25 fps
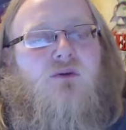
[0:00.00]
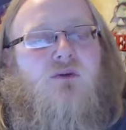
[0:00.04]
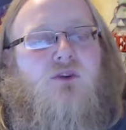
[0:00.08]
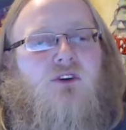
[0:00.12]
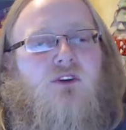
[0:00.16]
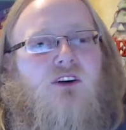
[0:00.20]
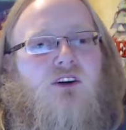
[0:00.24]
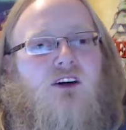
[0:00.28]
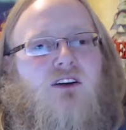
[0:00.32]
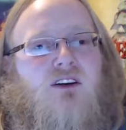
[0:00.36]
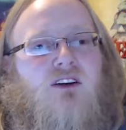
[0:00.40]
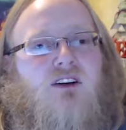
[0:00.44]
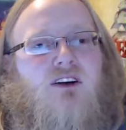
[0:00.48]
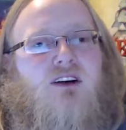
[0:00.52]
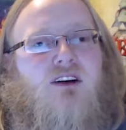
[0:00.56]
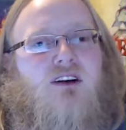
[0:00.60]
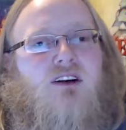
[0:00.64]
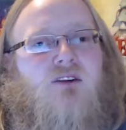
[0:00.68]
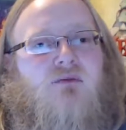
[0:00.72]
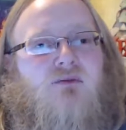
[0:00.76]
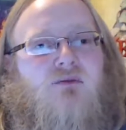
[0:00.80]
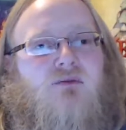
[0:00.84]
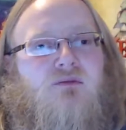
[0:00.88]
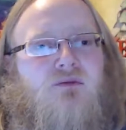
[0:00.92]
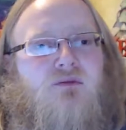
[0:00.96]
not gonna
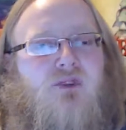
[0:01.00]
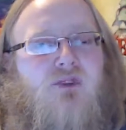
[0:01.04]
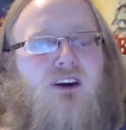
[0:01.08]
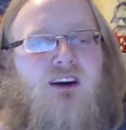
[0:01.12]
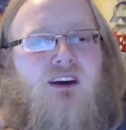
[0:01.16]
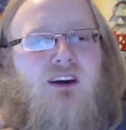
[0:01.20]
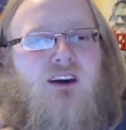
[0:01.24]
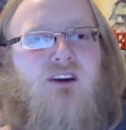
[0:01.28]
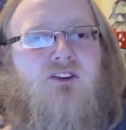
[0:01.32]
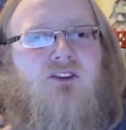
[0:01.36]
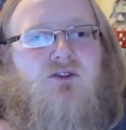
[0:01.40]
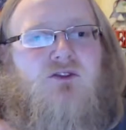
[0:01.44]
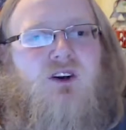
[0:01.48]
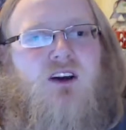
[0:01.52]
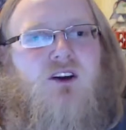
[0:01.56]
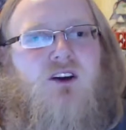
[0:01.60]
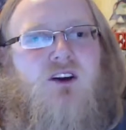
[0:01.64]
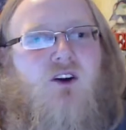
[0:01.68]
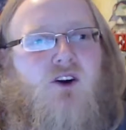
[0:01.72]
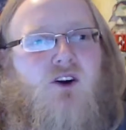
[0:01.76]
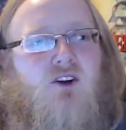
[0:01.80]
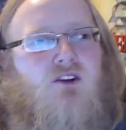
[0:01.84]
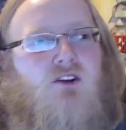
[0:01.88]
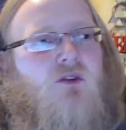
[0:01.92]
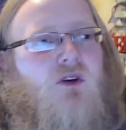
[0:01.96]
try to
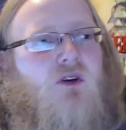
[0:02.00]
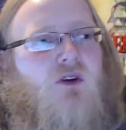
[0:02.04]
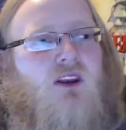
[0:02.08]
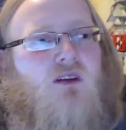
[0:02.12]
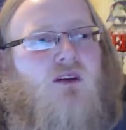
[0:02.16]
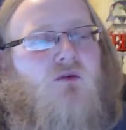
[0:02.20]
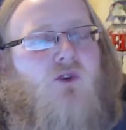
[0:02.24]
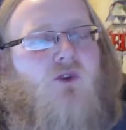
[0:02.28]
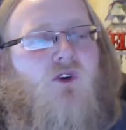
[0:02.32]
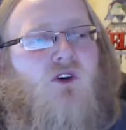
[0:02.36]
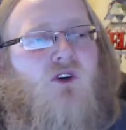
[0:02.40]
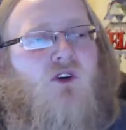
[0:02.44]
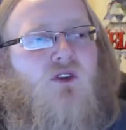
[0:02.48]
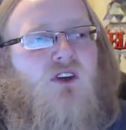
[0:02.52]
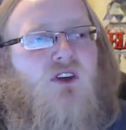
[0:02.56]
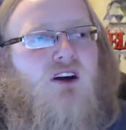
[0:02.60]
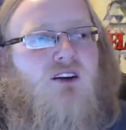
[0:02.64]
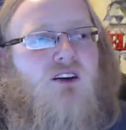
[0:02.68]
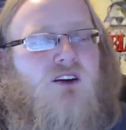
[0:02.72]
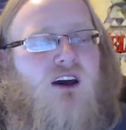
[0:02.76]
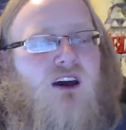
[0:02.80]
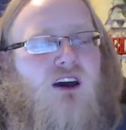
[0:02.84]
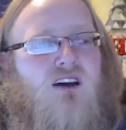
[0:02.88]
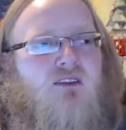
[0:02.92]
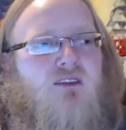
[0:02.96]
hurt you anymore. They're
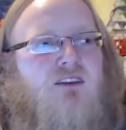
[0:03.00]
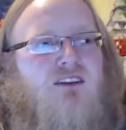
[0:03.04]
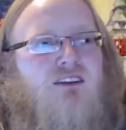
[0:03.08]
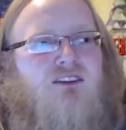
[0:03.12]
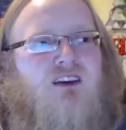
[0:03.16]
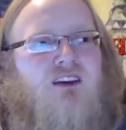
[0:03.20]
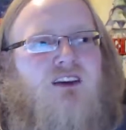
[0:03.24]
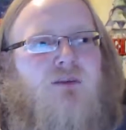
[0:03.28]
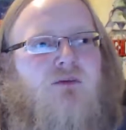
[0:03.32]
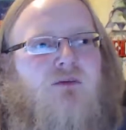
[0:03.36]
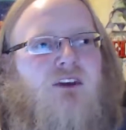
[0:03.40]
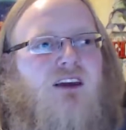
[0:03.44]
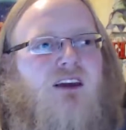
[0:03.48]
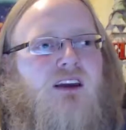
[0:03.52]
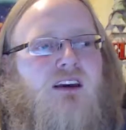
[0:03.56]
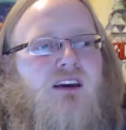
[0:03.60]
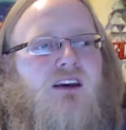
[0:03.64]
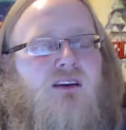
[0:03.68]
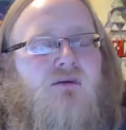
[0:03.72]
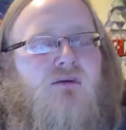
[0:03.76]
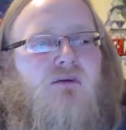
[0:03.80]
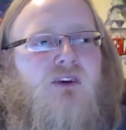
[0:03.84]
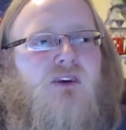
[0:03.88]
kind of accepting him.